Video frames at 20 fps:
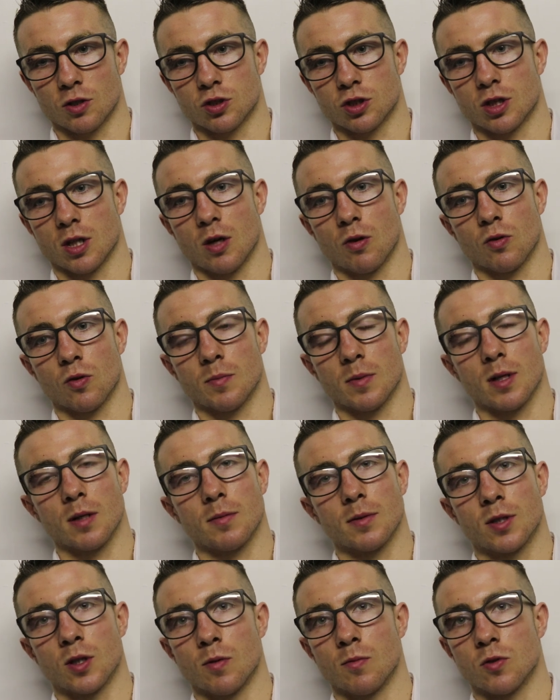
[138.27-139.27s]
was just loaded up a
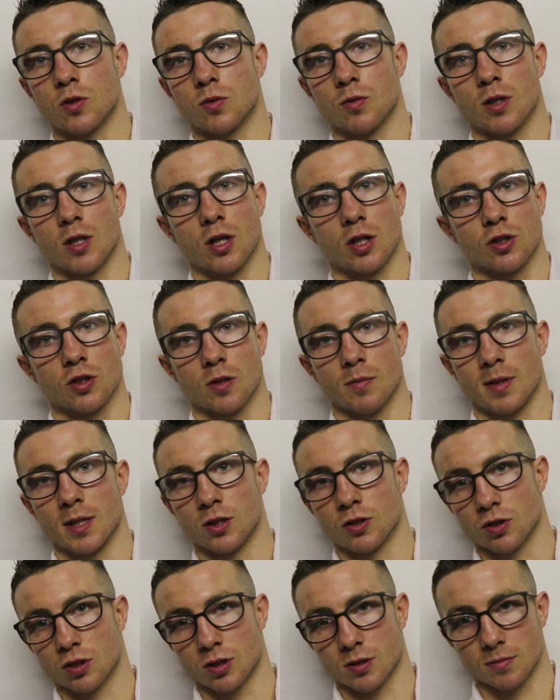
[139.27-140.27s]
little bit too much, where I should have
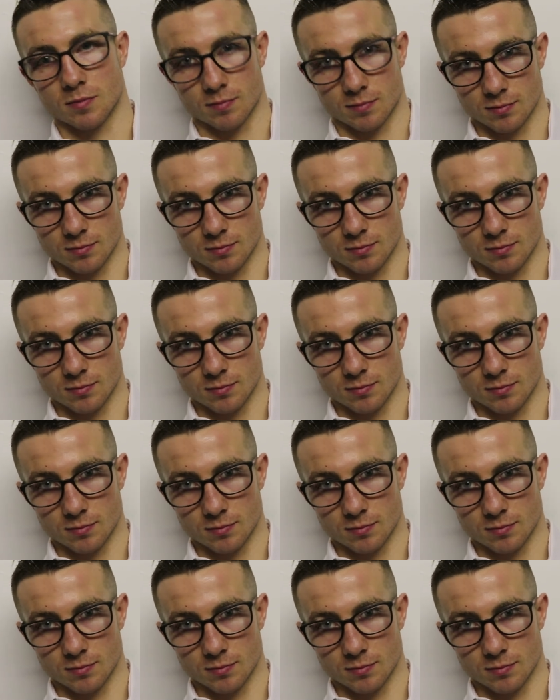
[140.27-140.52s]
been just